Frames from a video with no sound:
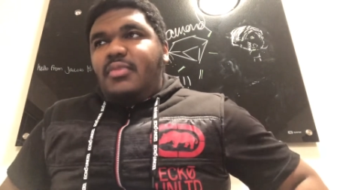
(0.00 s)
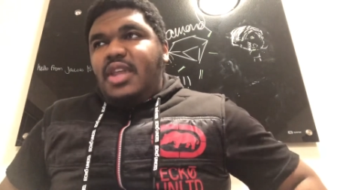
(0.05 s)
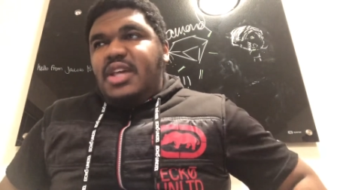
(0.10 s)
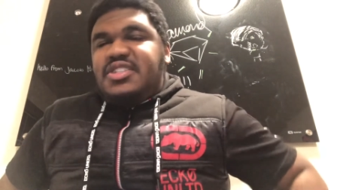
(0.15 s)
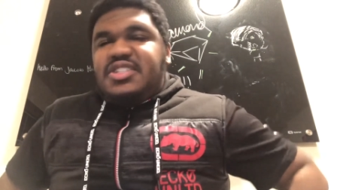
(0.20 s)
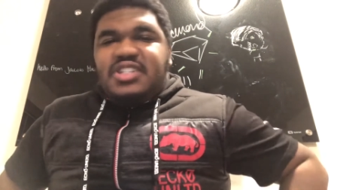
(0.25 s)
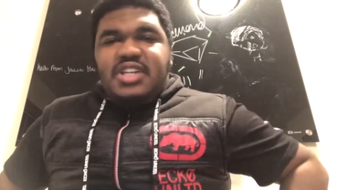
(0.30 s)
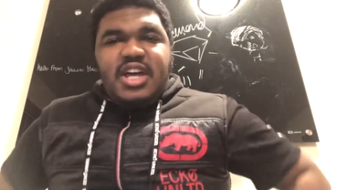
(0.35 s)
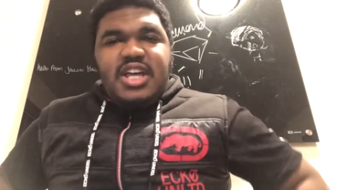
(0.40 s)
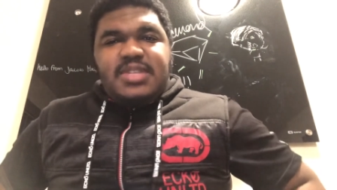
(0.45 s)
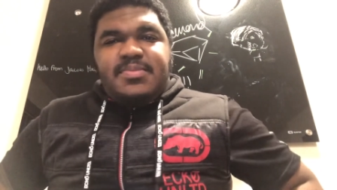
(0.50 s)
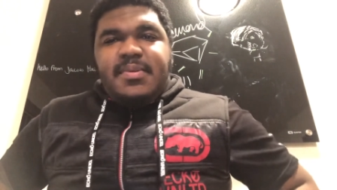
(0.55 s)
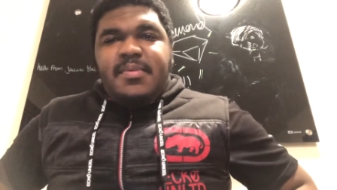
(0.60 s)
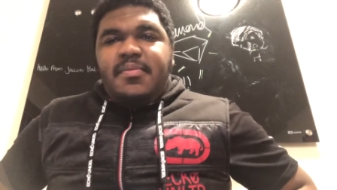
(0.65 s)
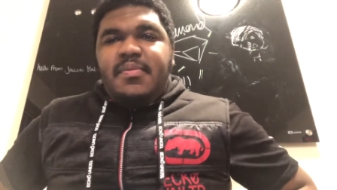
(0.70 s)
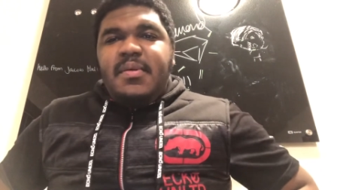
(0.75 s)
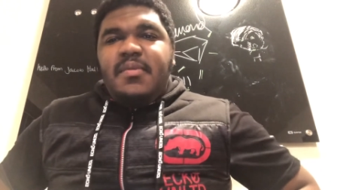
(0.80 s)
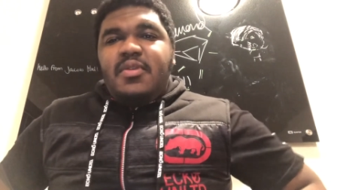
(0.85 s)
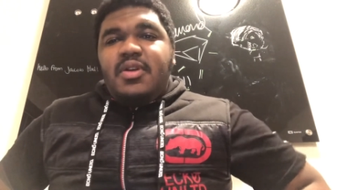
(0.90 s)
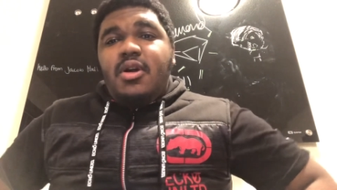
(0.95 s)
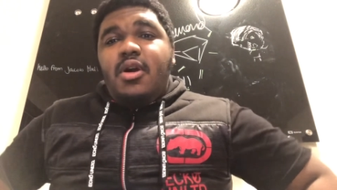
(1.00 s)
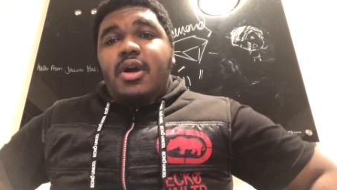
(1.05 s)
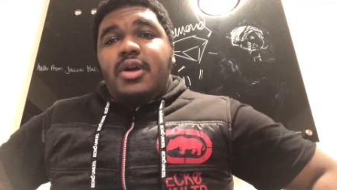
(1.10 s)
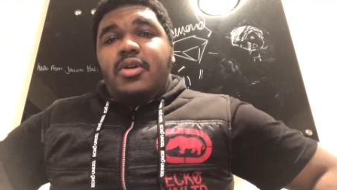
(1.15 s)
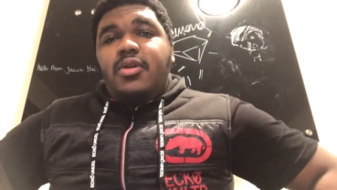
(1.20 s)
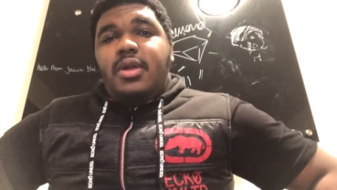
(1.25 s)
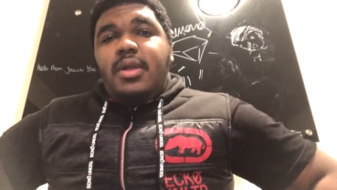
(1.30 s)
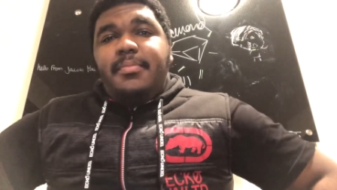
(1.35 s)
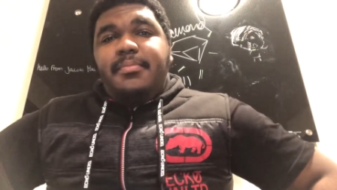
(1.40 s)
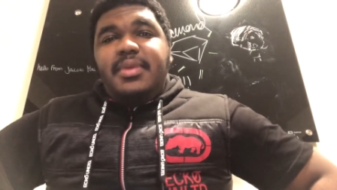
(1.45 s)
just people are
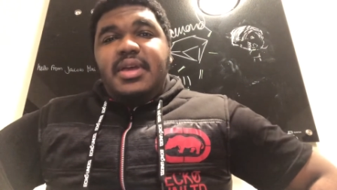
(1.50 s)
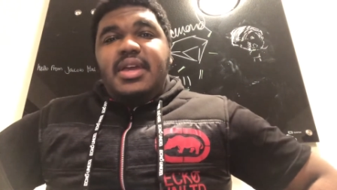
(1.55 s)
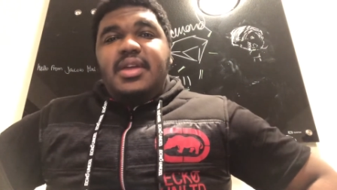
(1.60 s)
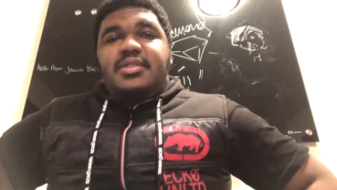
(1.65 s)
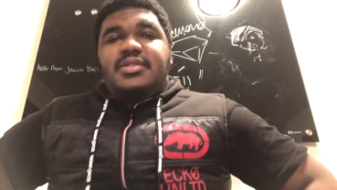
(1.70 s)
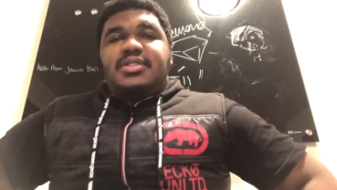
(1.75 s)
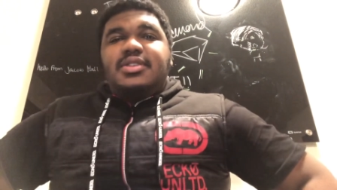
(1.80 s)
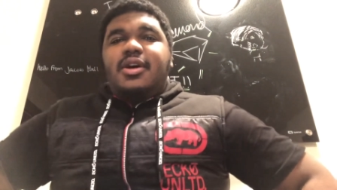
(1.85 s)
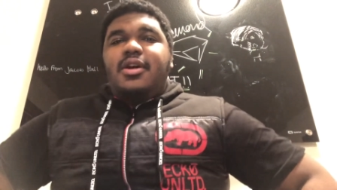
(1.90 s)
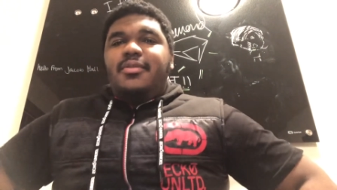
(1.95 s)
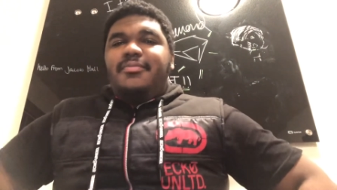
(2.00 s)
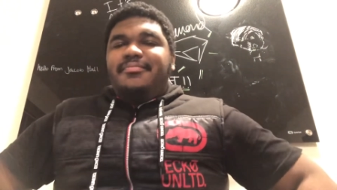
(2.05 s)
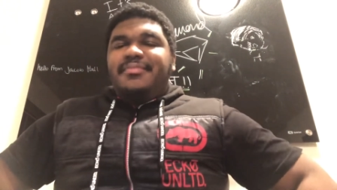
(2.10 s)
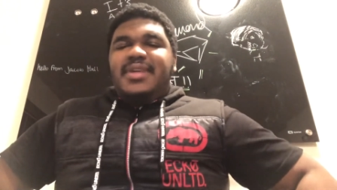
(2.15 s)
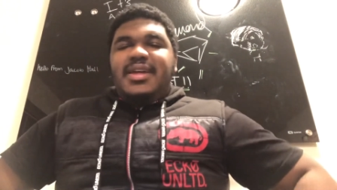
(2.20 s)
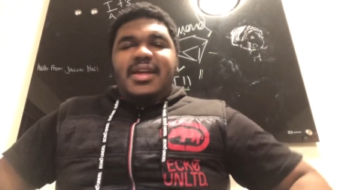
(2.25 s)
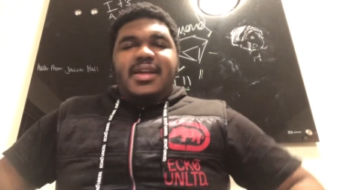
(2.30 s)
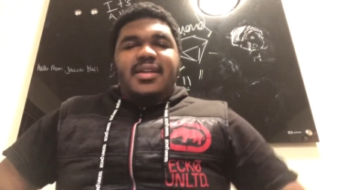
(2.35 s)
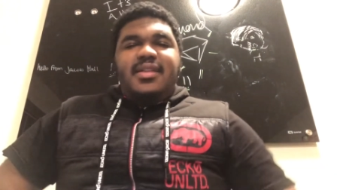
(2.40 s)
going to be. So.